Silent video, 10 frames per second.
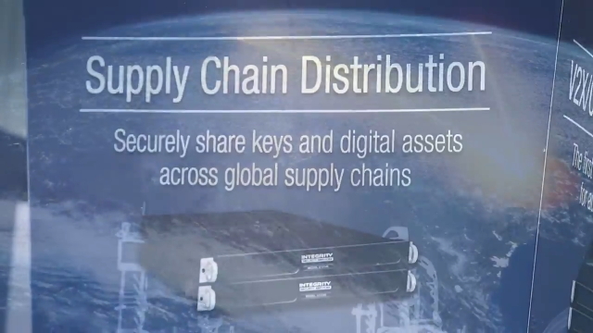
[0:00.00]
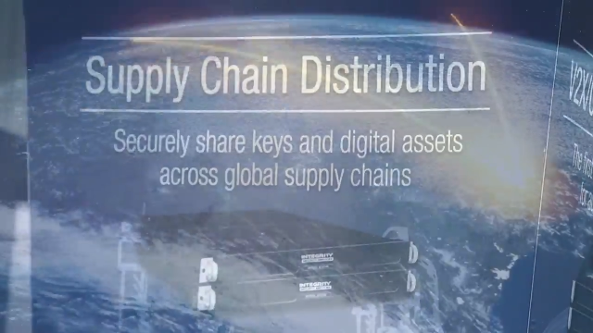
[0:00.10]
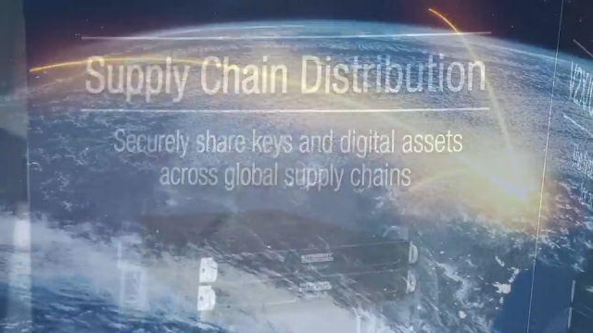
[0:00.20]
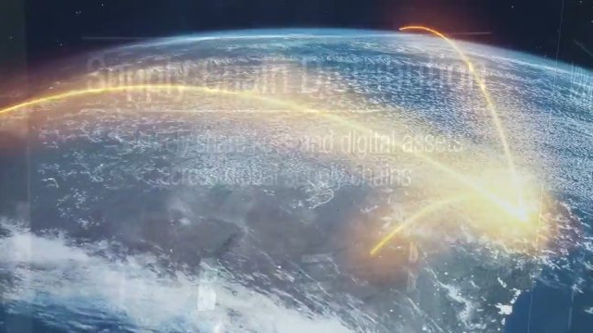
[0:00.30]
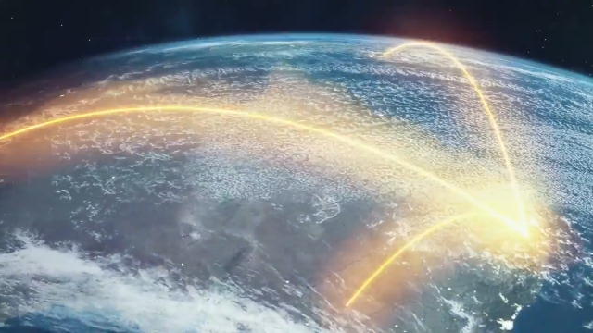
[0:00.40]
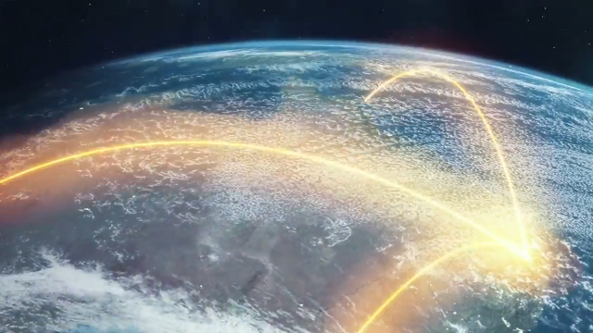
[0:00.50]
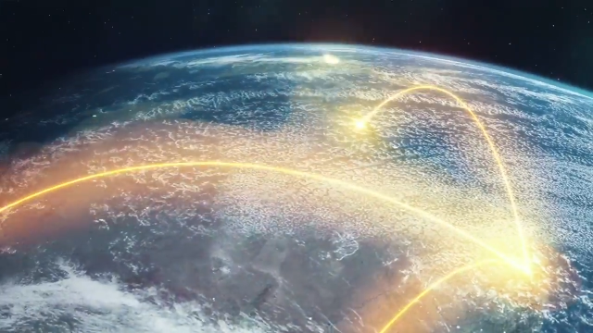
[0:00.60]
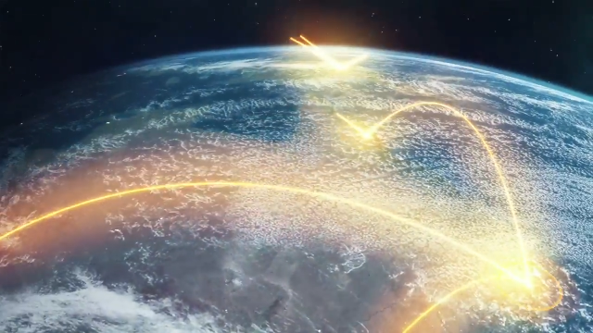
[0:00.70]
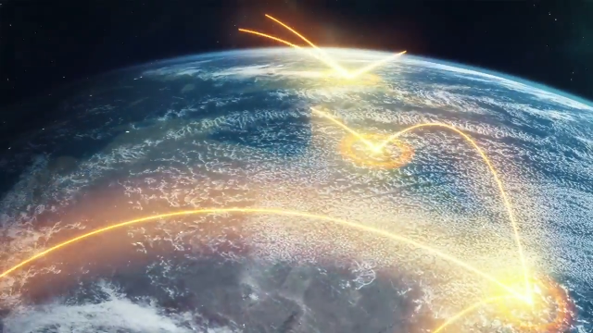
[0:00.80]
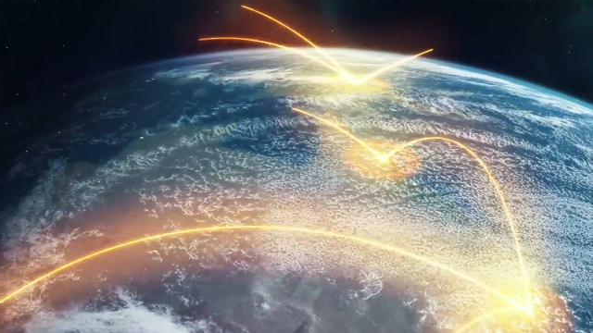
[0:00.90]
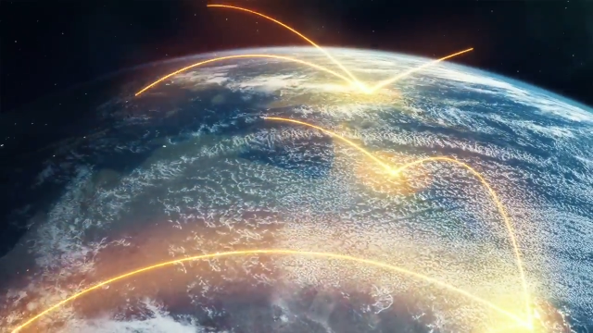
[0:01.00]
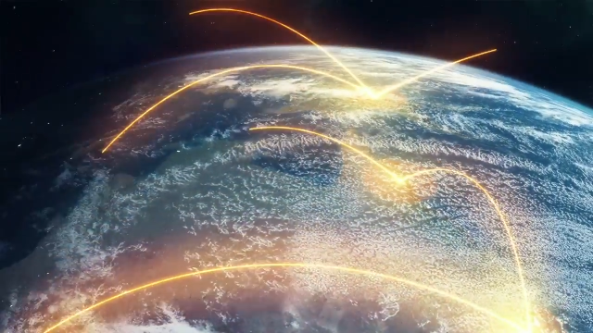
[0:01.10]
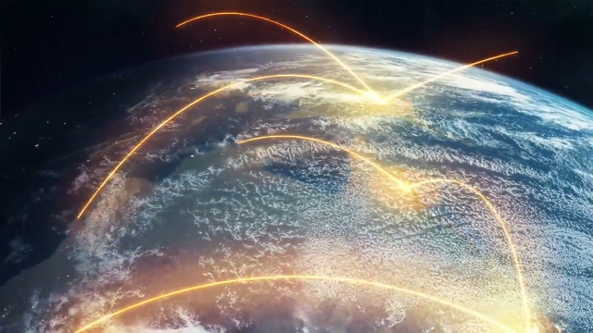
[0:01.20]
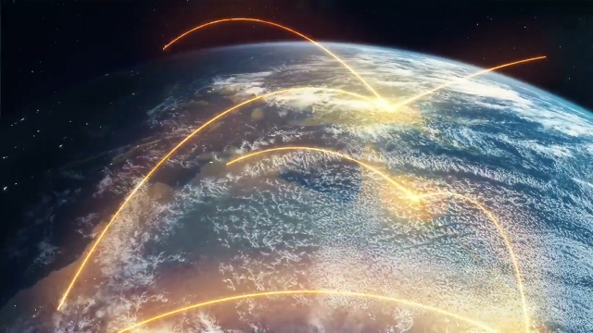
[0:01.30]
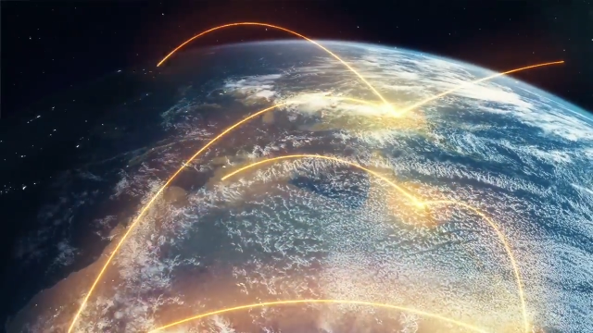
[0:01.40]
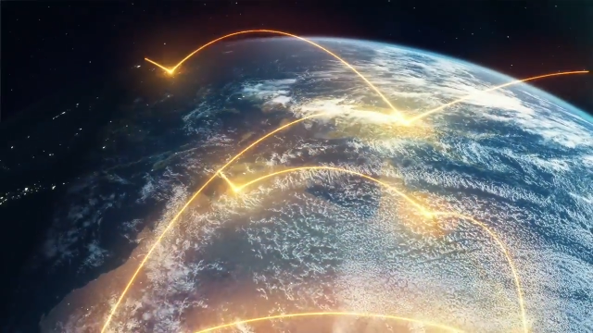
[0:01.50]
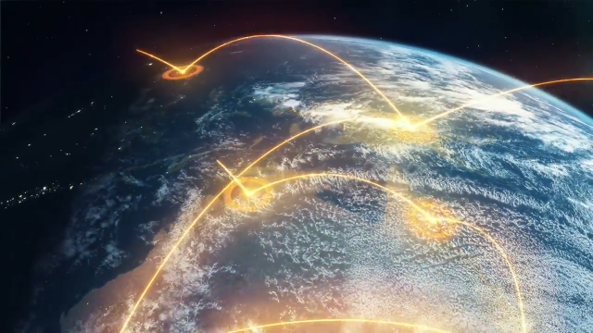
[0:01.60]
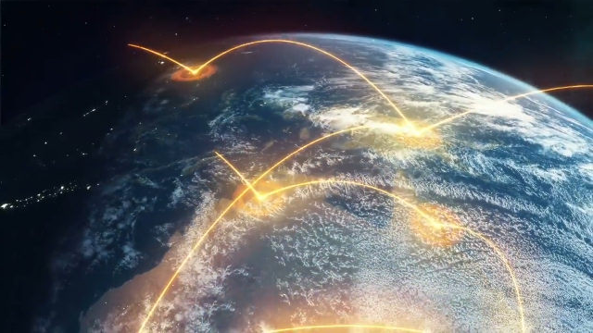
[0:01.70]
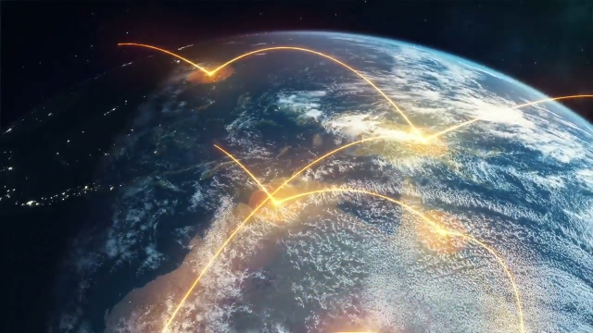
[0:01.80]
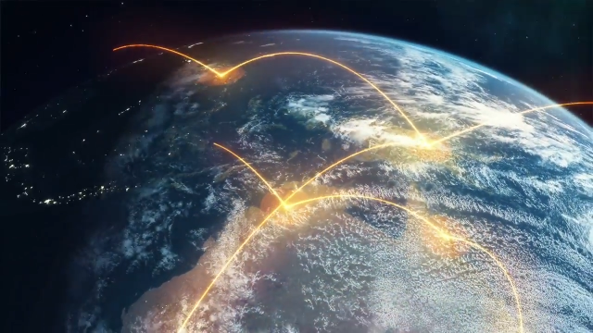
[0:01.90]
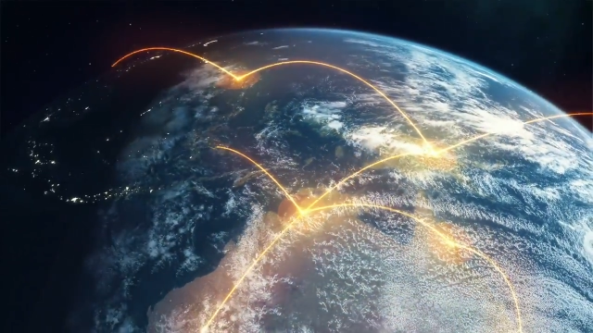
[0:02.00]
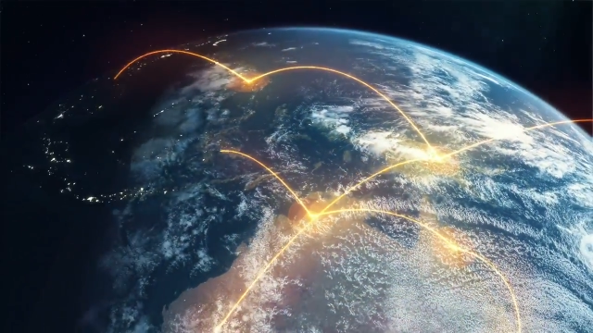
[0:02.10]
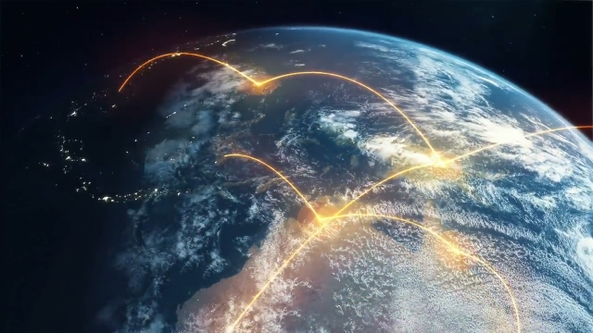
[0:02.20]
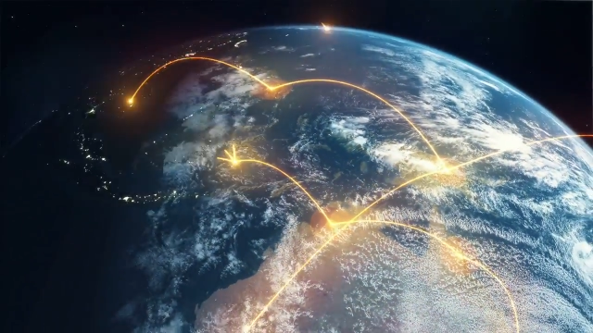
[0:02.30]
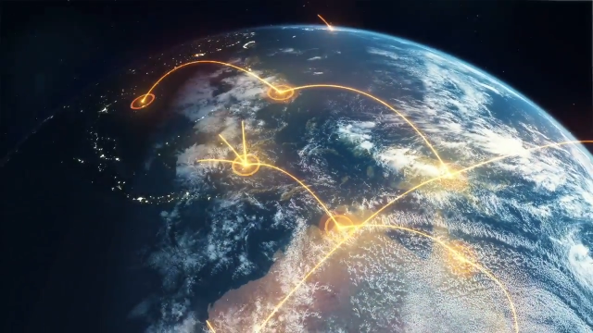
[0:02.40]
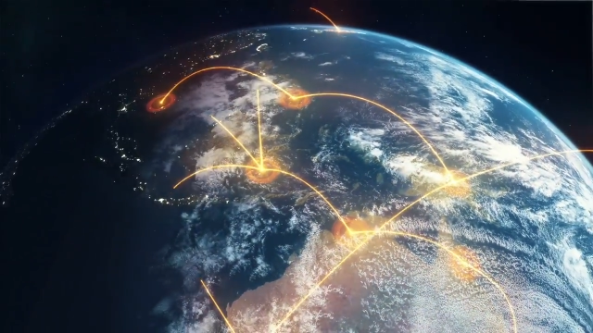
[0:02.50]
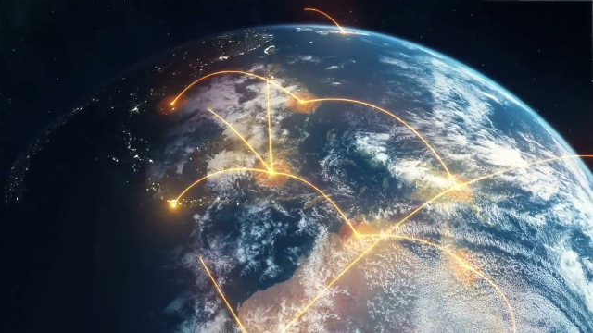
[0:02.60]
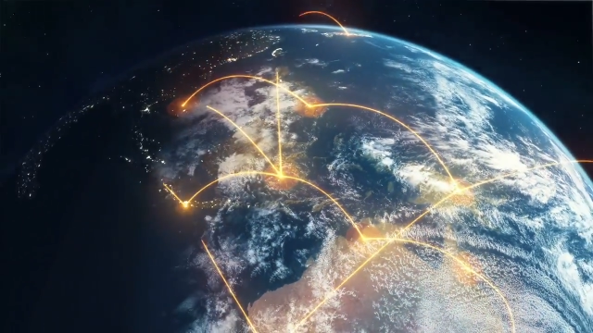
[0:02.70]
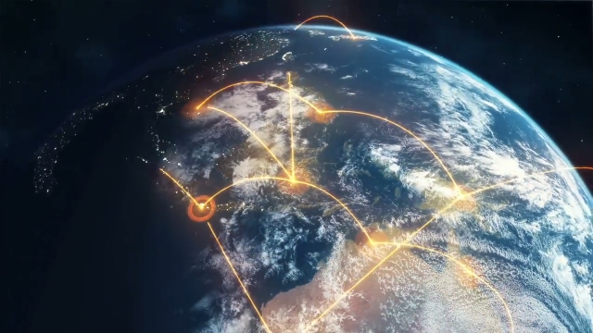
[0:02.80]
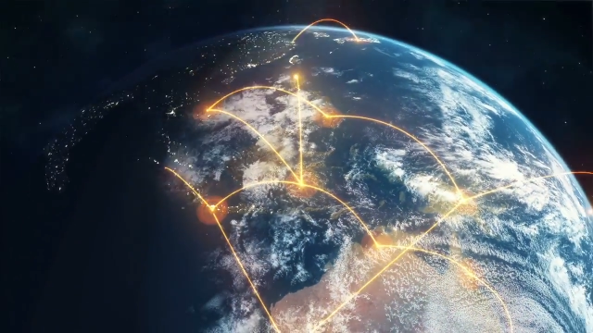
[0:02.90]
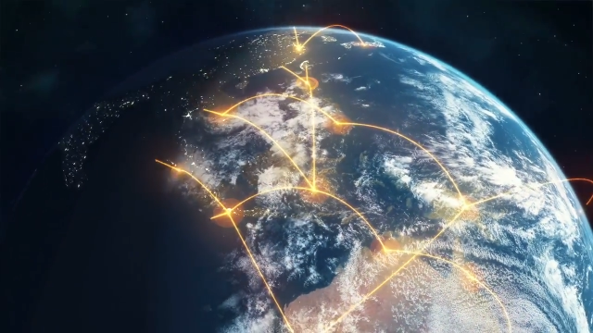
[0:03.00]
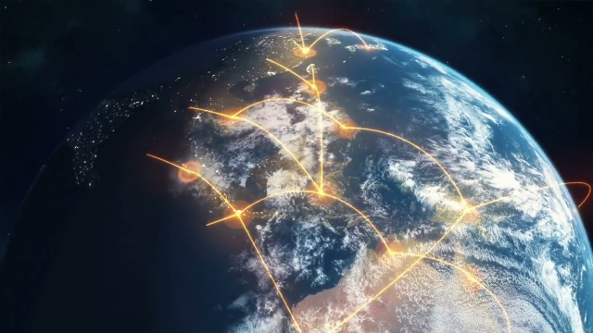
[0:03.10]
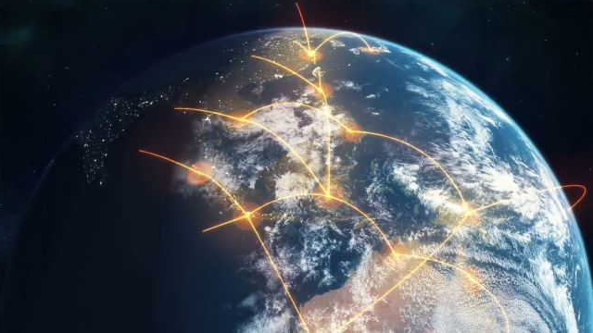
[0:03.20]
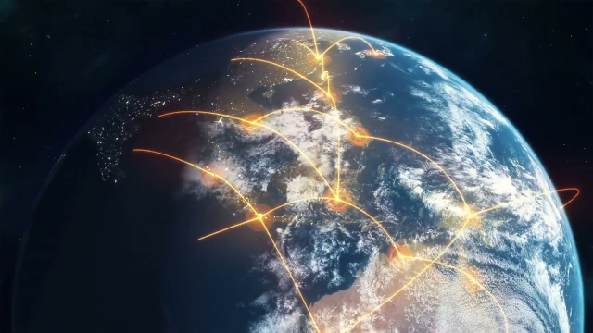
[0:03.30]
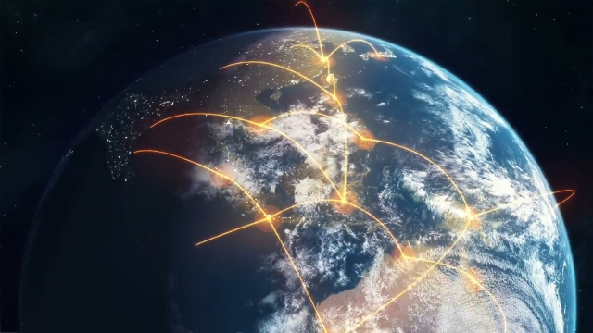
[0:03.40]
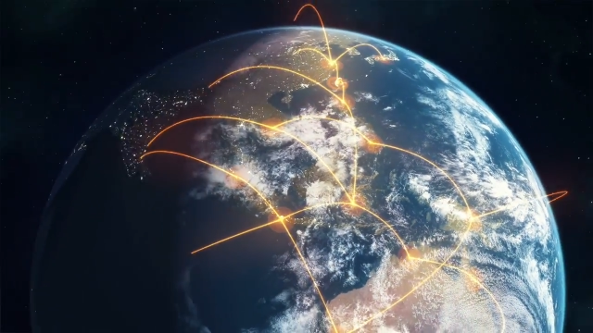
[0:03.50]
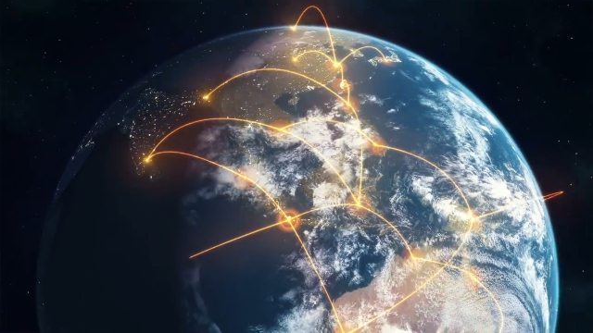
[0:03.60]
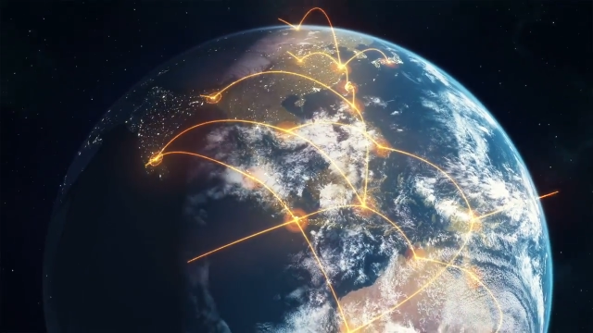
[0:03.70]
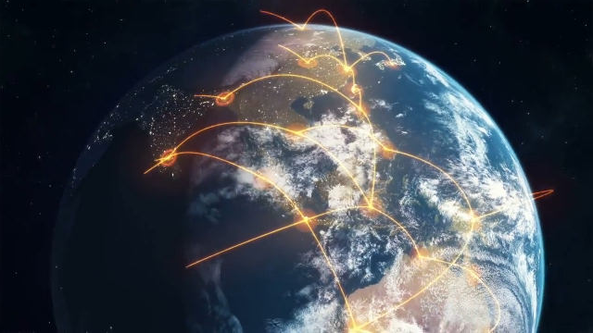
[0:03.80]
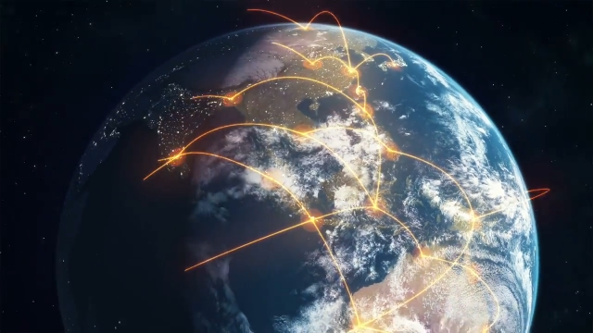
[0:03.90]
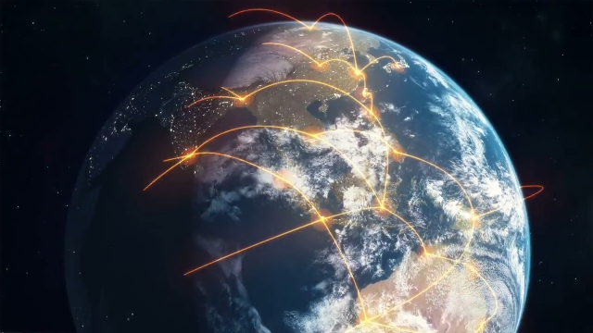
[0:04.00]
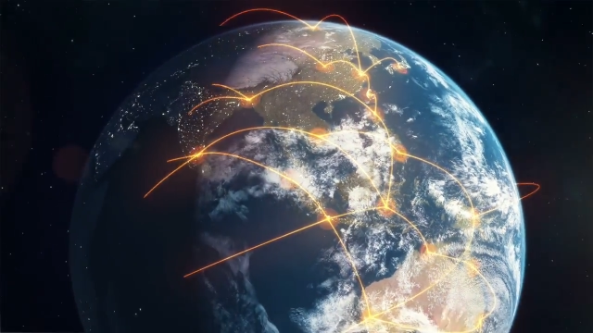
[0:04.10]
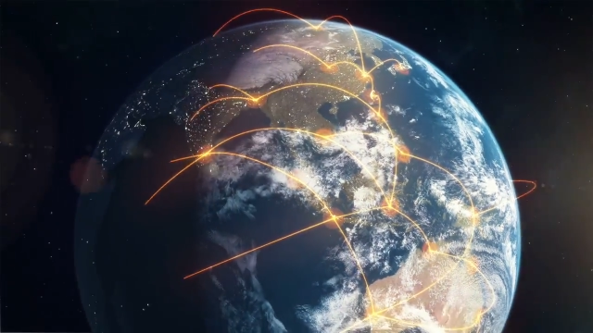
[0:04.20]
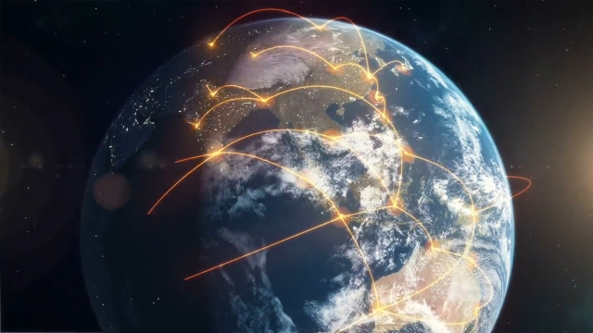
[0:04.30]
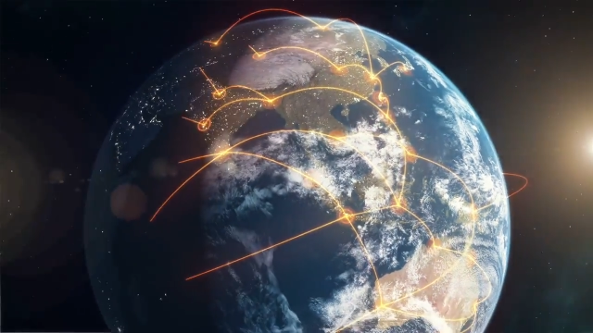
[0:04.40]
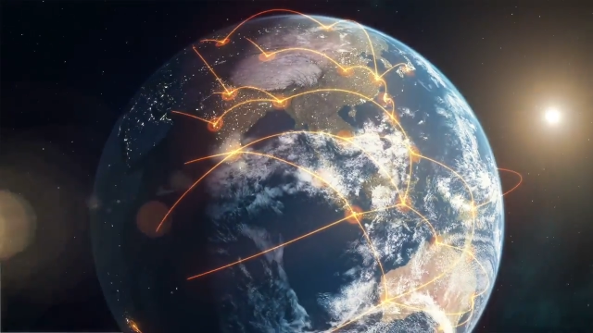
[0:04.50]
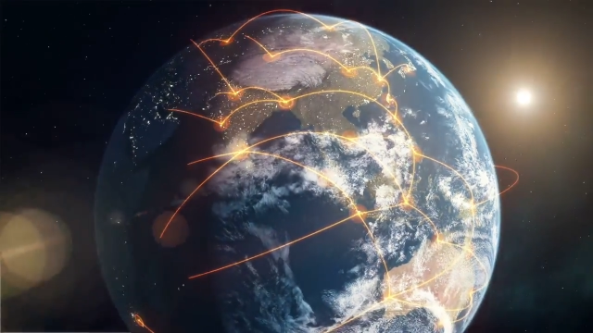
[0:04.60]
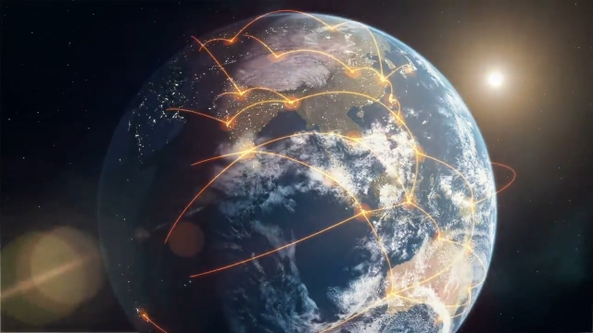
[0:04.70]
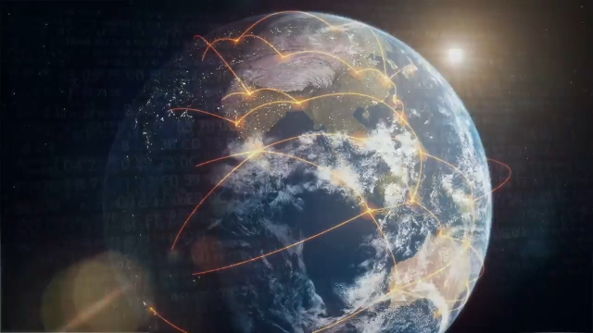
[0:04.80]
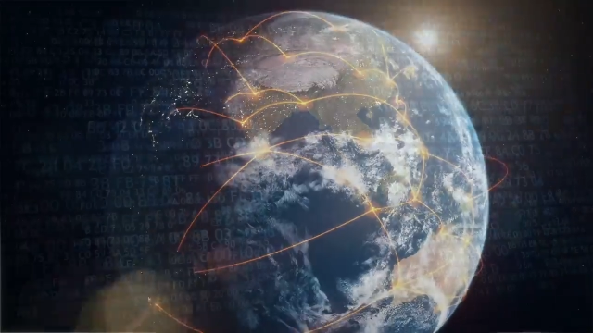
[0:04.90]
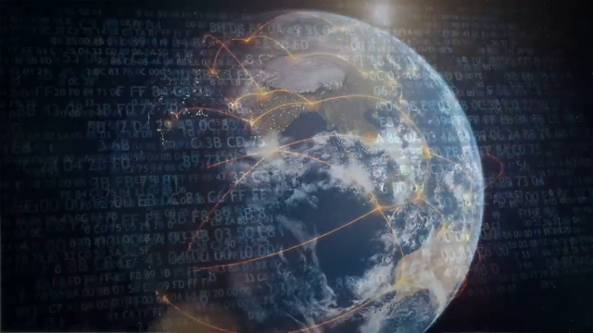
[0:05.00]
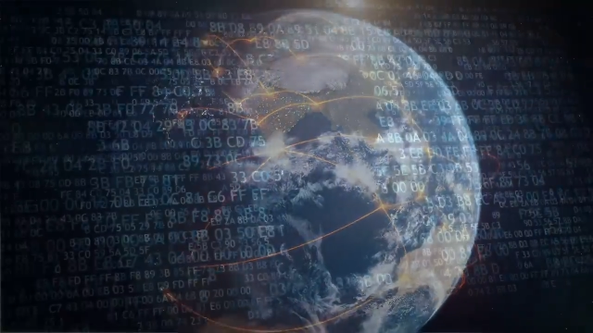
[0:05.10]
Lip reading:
(no speaker visible)